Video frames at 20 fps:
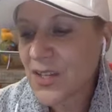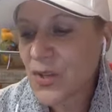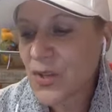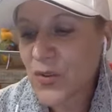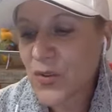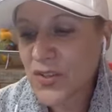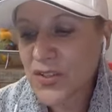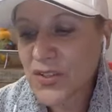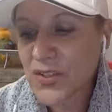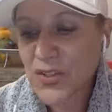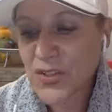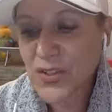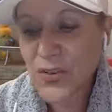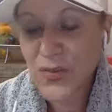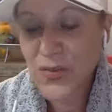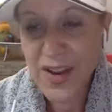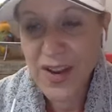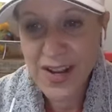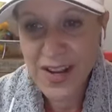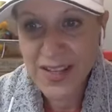you versus your
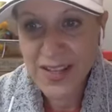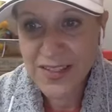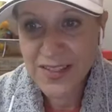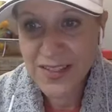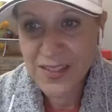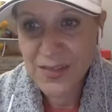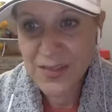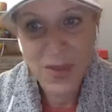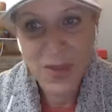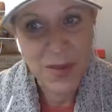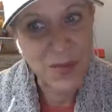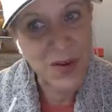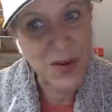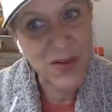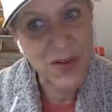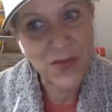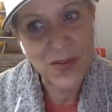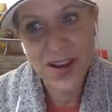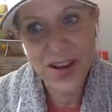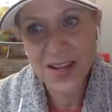finances. Maybe
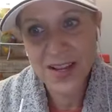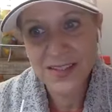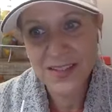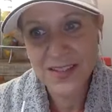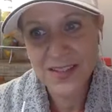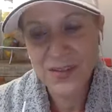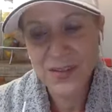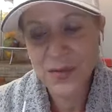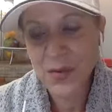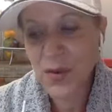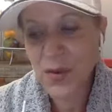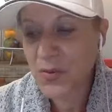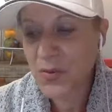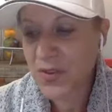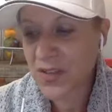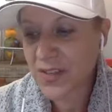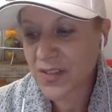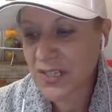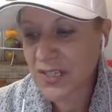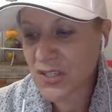your finances have
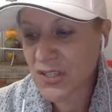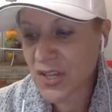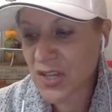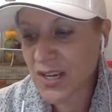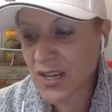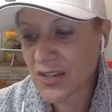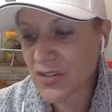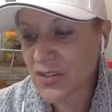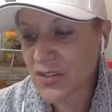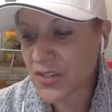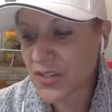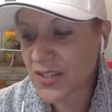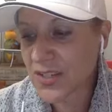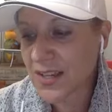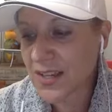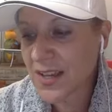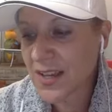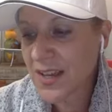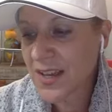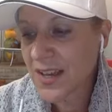completely changed.
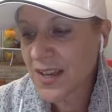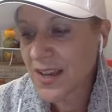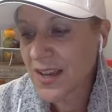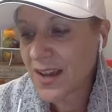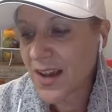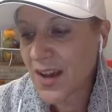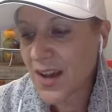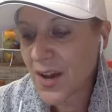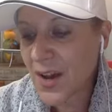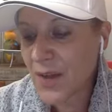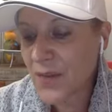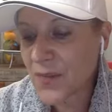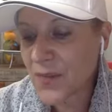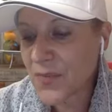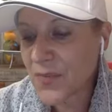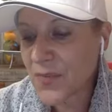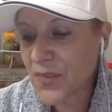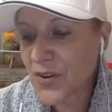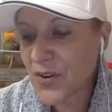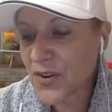
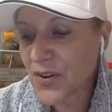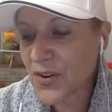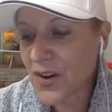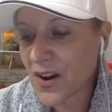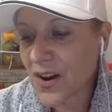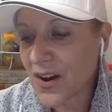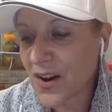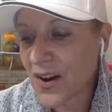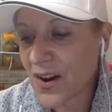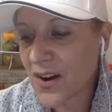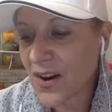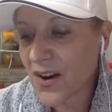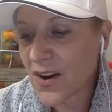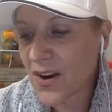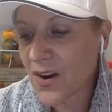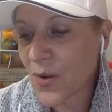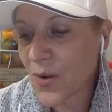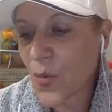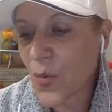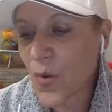Um, there
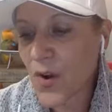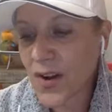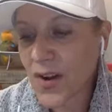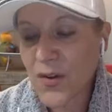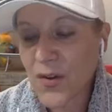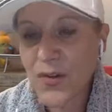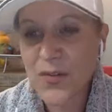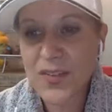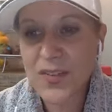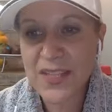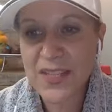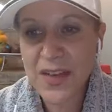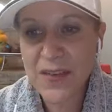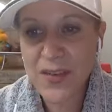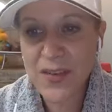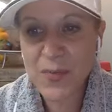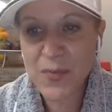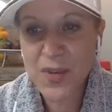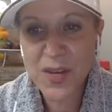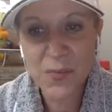are one out of
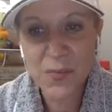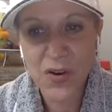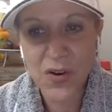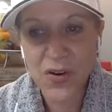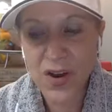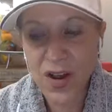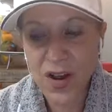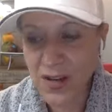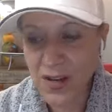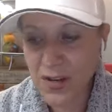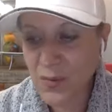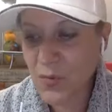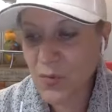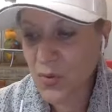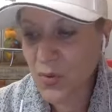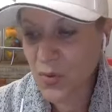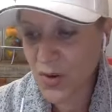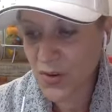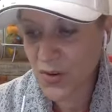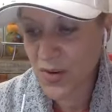seven people
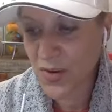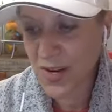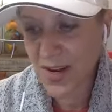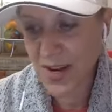unemployed